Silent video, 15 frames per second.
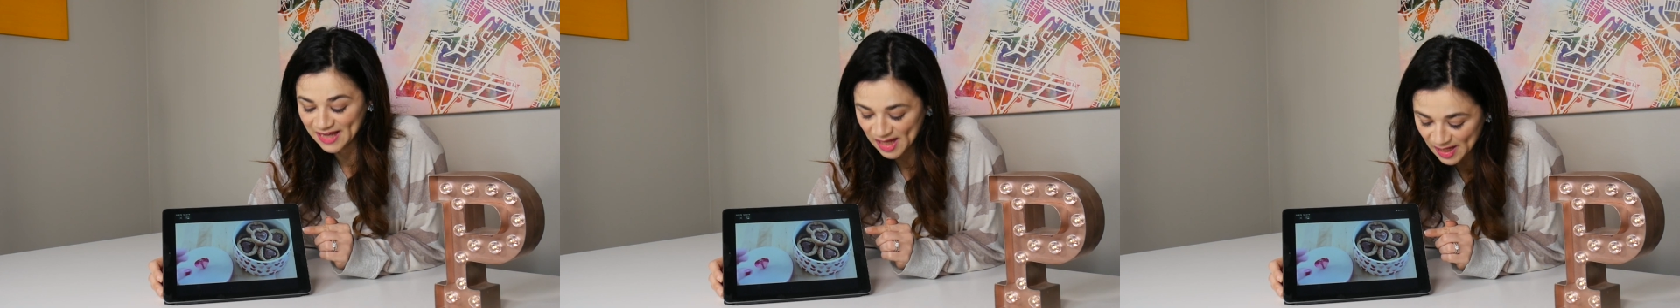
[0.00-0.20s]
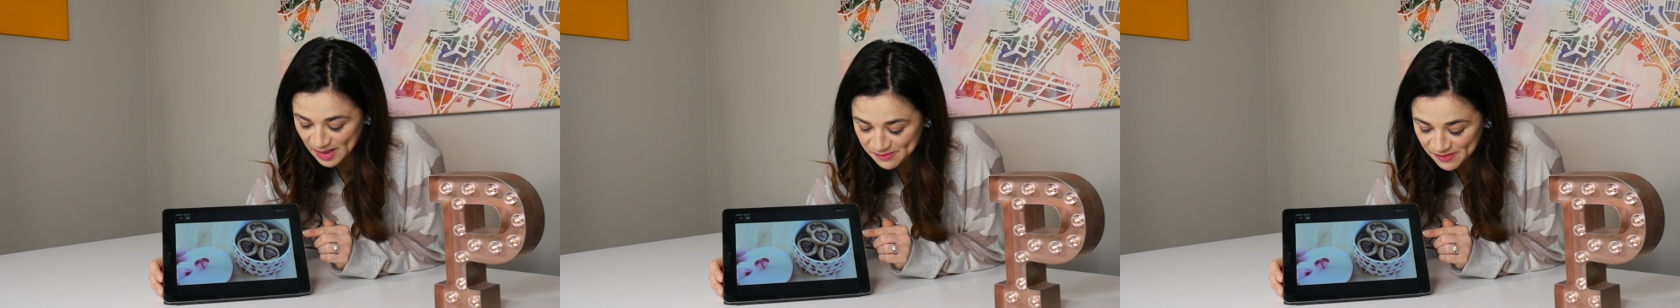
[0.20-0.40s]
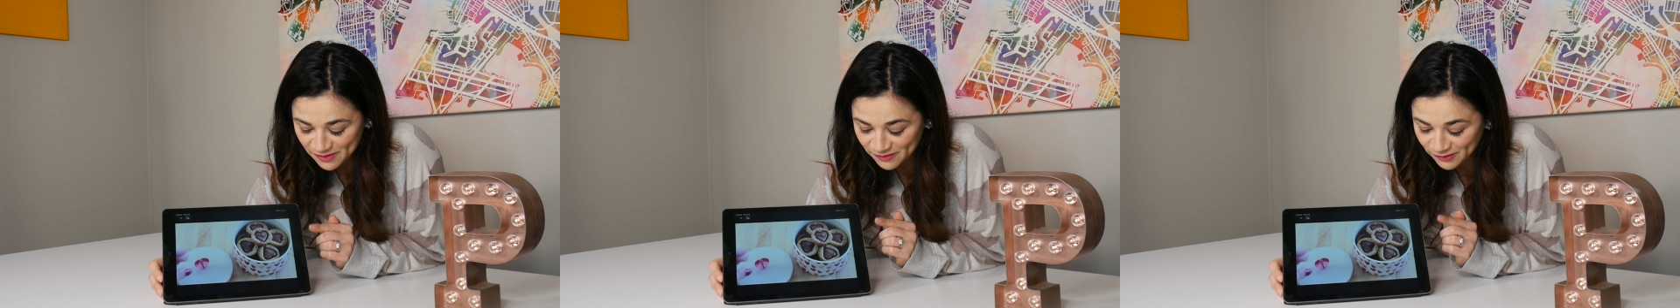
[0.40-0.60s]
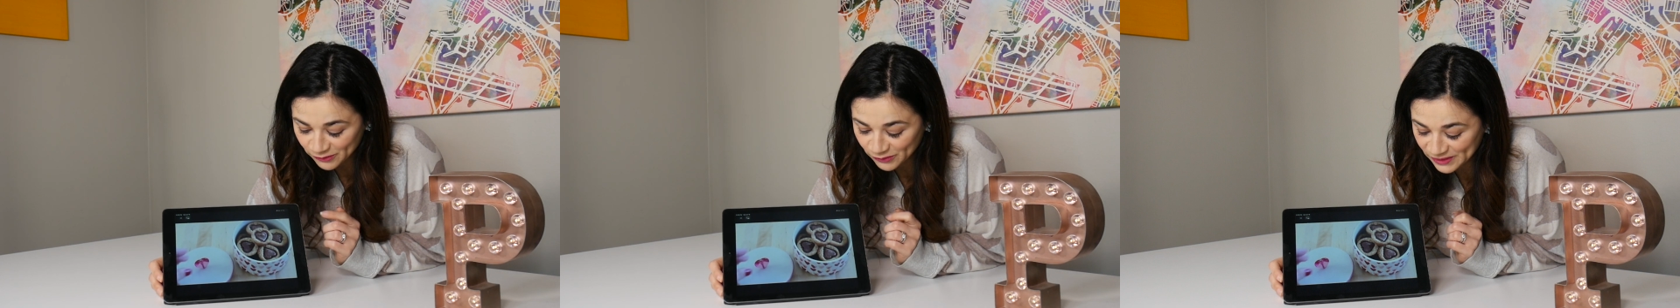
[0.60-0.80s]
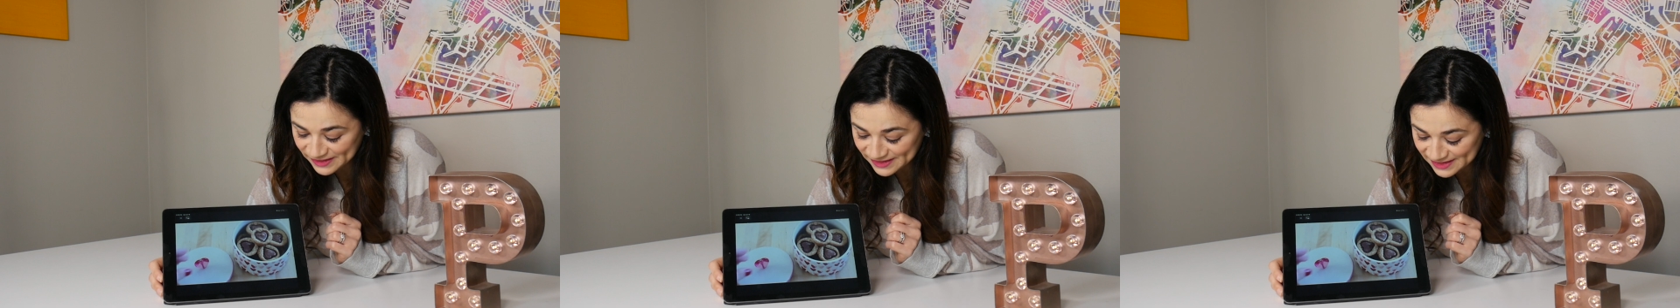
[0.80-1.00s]
I'm
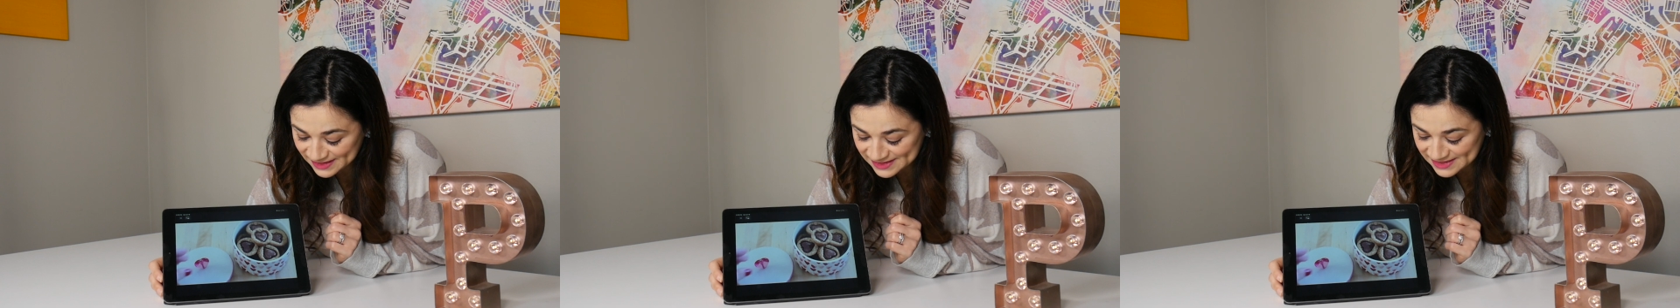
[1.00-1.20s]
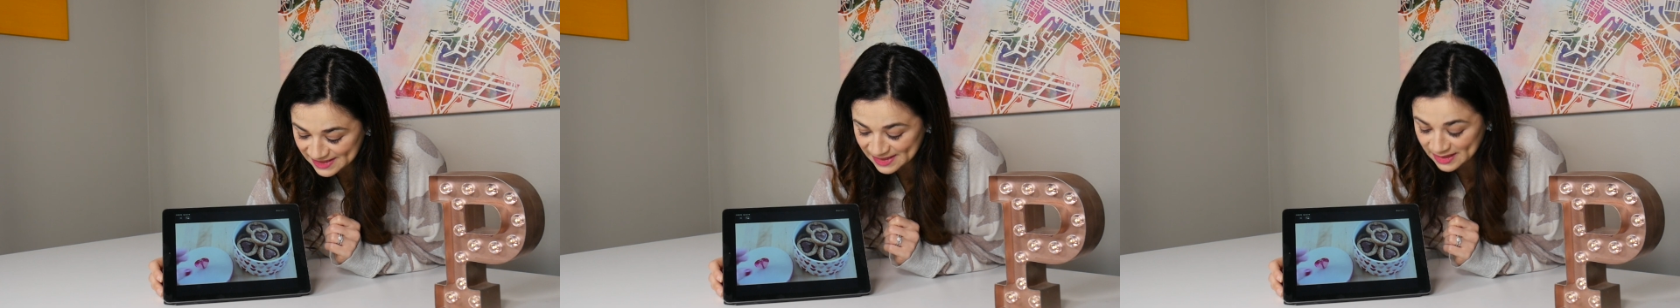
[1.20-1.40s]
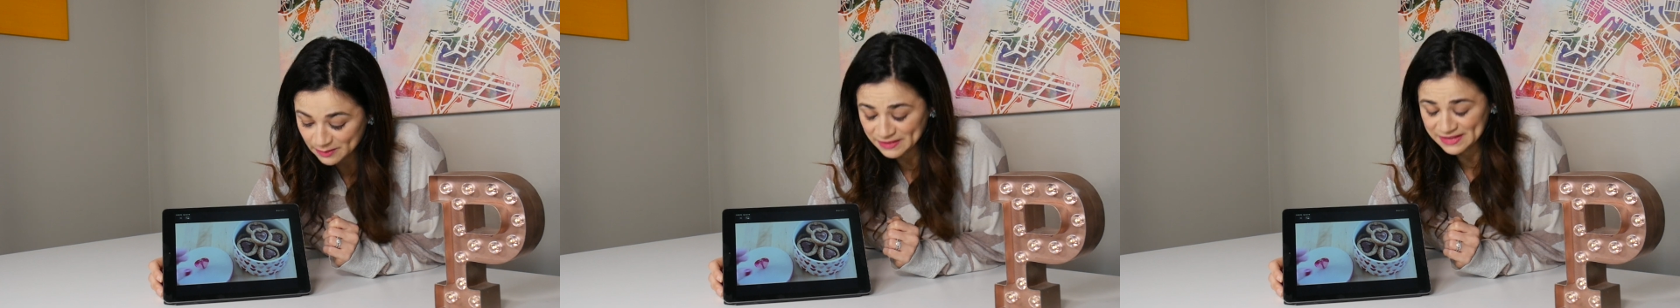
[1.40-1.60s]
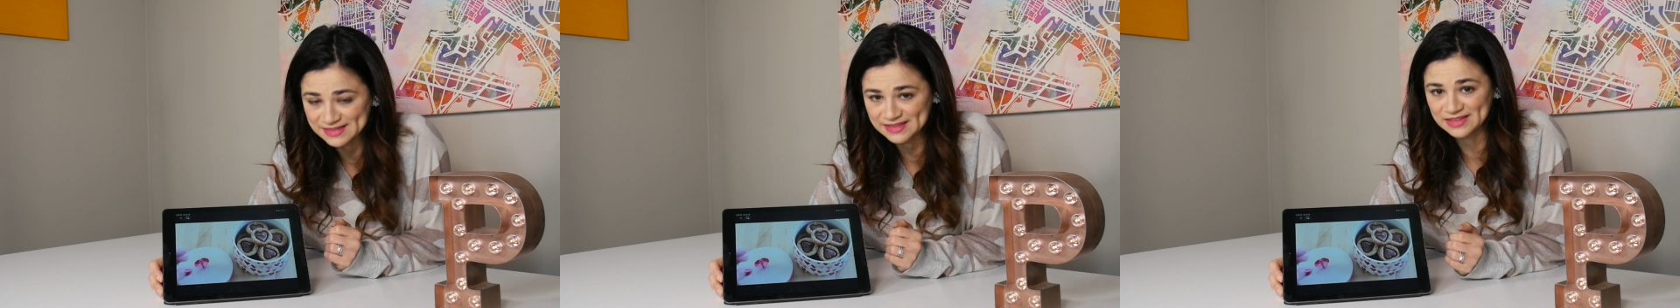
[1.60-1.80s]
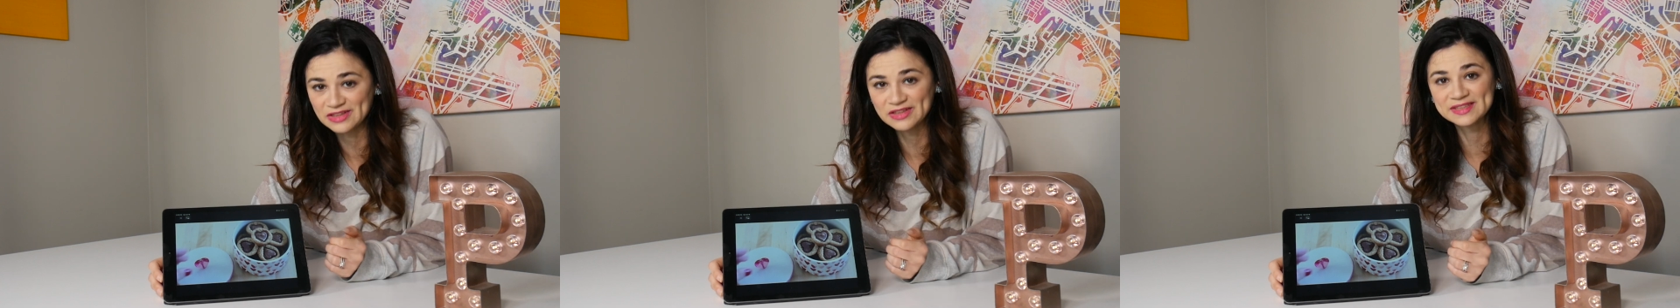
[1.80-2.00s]
really excited because
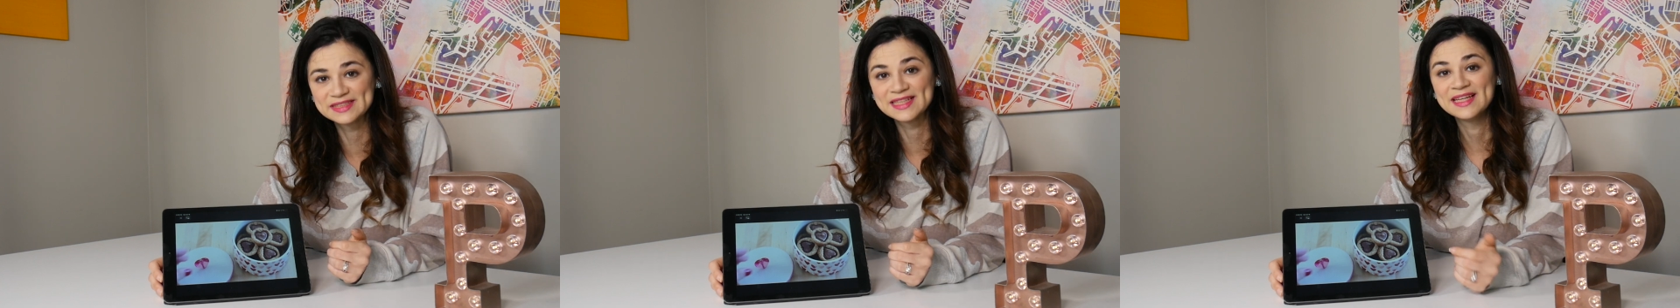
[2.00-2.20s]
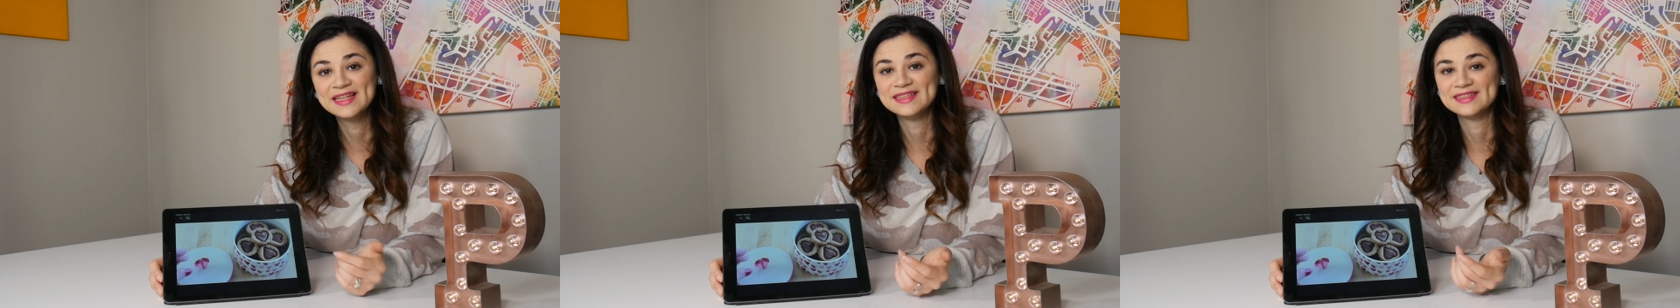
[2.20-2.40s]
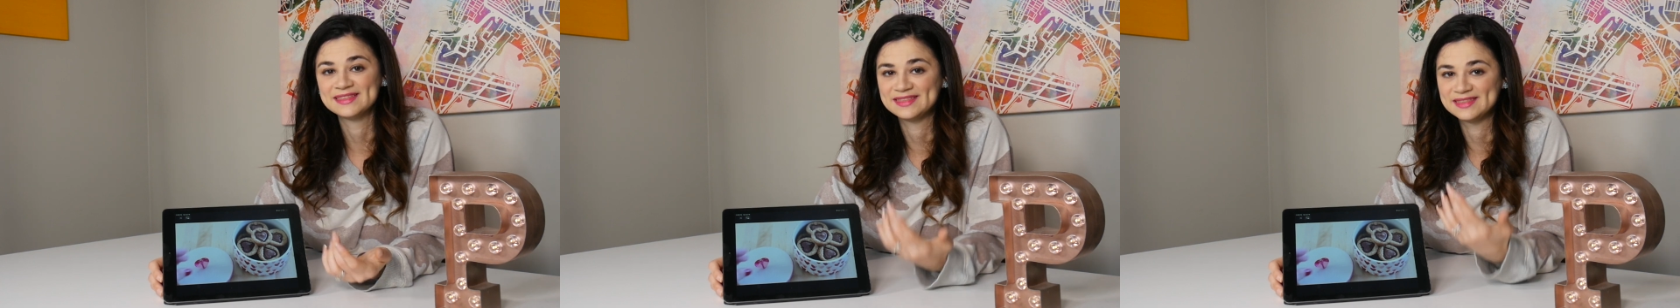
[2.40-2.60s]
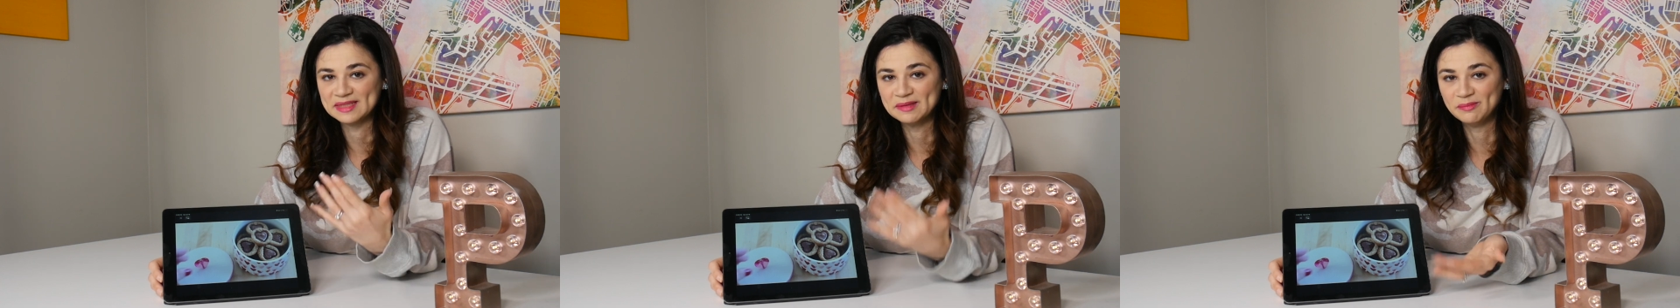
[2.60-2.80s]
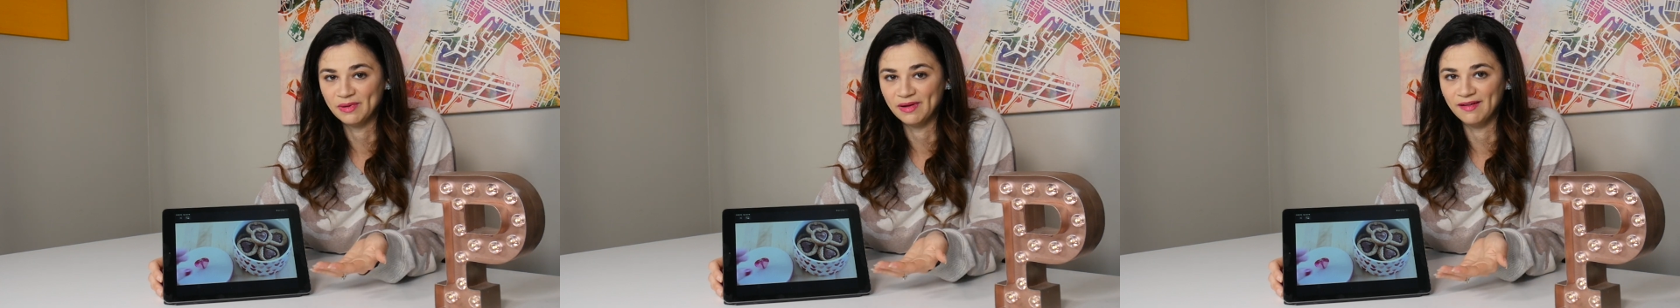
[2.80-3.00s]
it looks
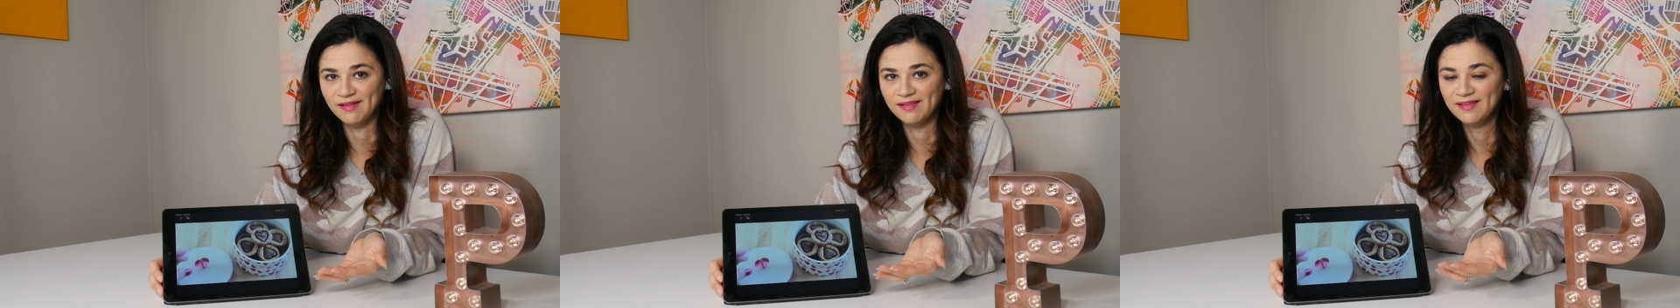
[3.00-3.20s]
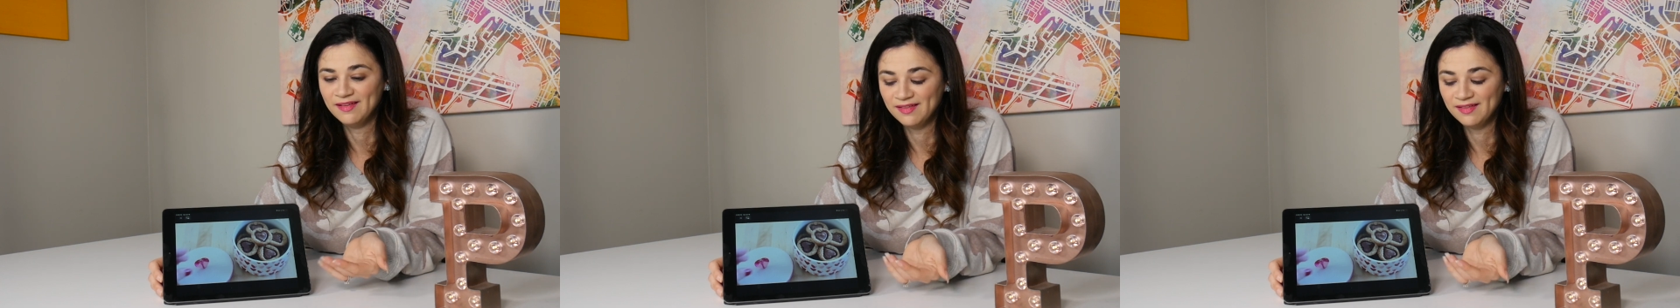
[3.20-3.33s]
simple.